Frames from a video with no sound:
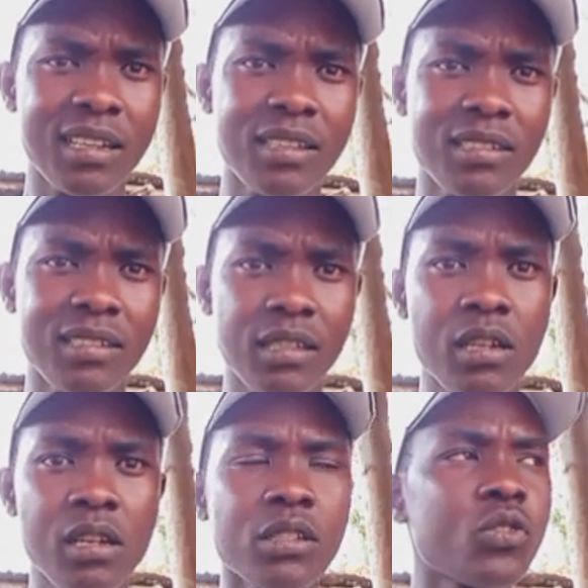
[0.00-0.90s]
Yeah.
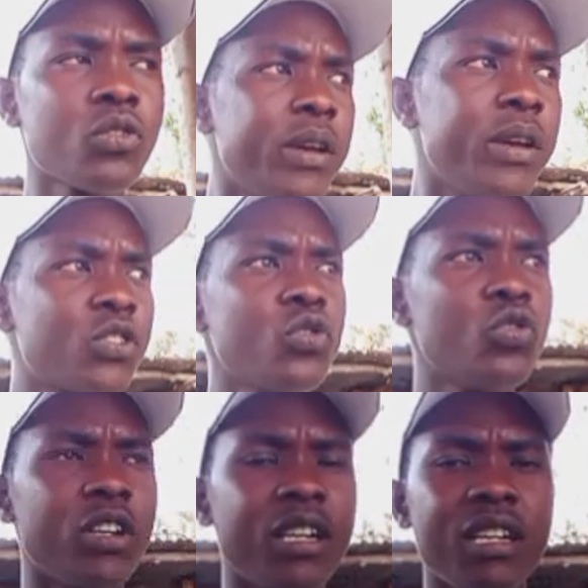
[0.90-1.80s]
So make
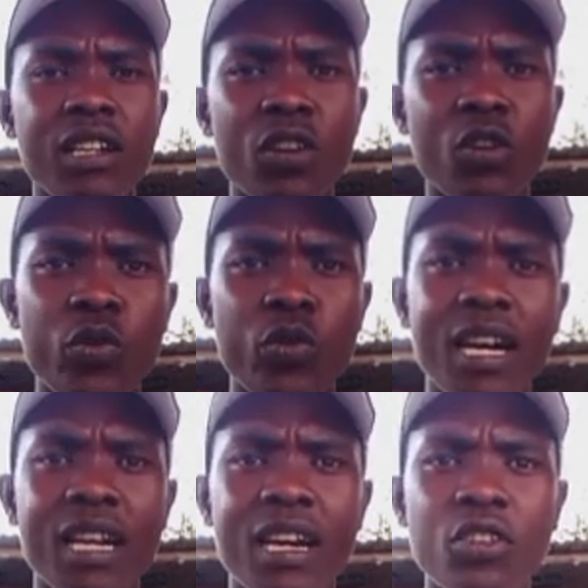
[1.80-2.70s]
sure we are
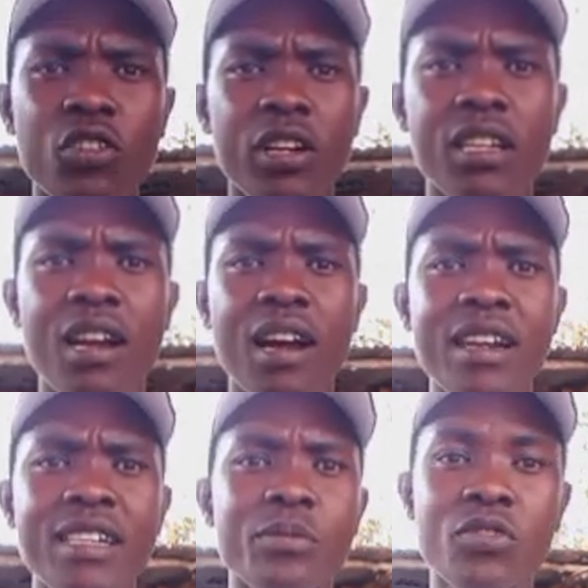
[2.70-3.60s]
handling
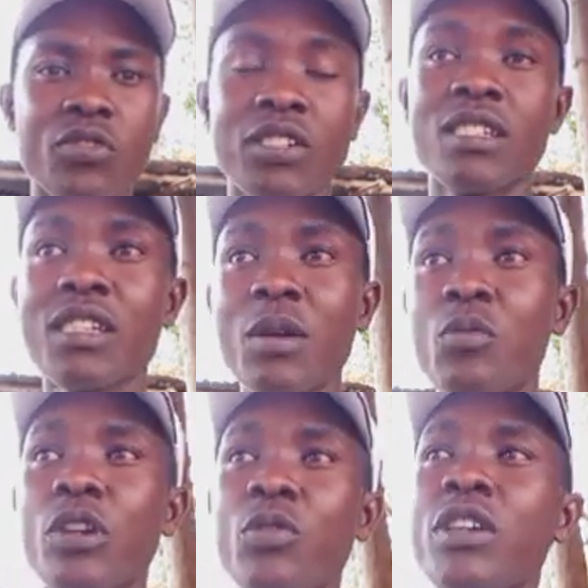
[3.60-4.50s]
animals the same way
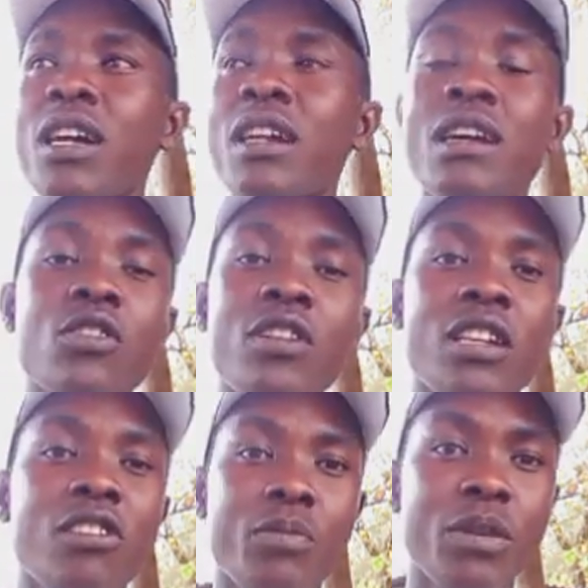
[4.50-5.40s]
we are handling our
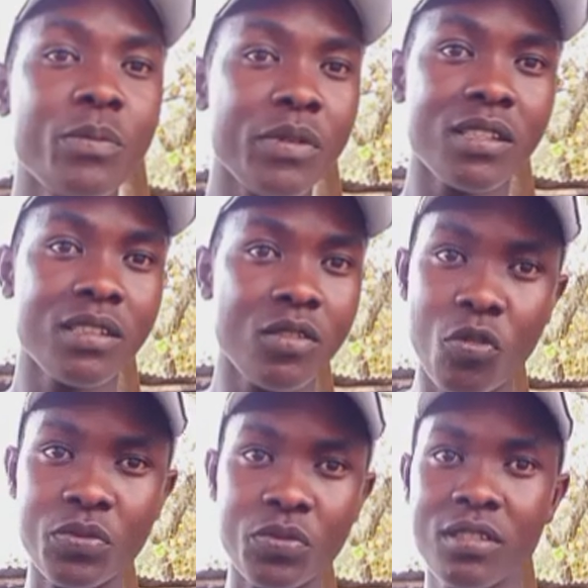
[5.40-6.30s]
babies in
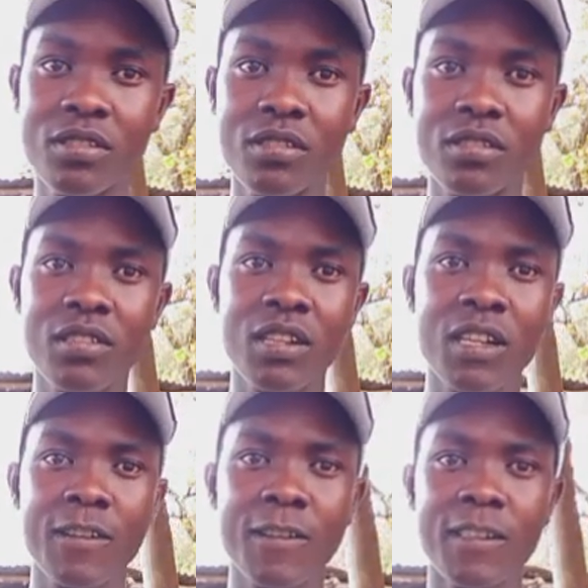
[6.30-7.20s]
homes.
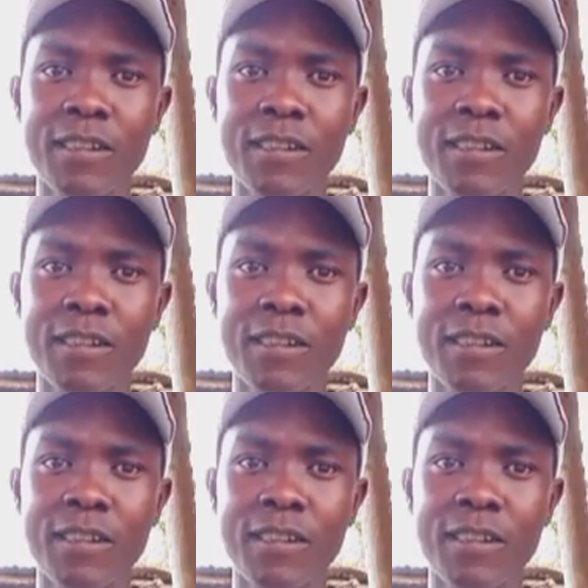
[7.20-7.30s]
Yeah.